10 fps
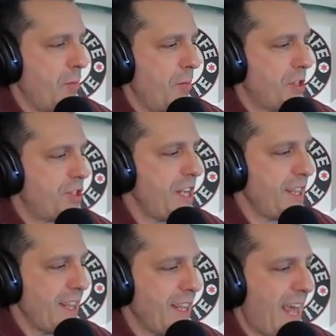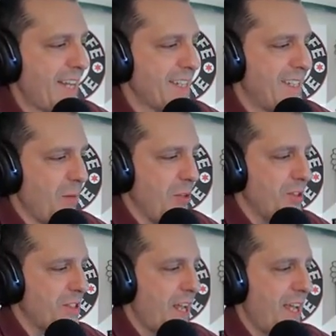sheath that
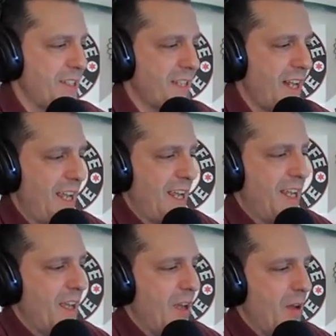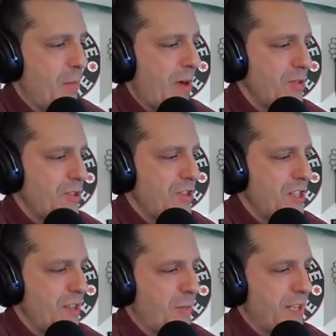doubles as a pouch
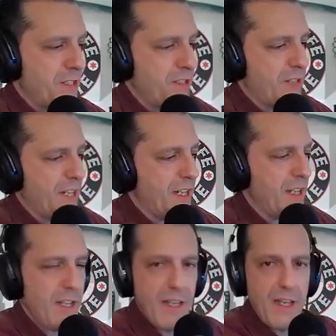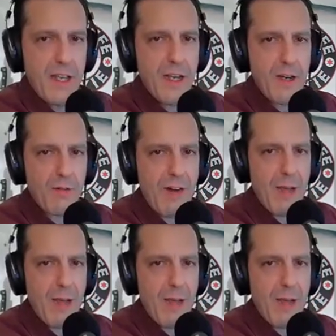sheath, because you can wrap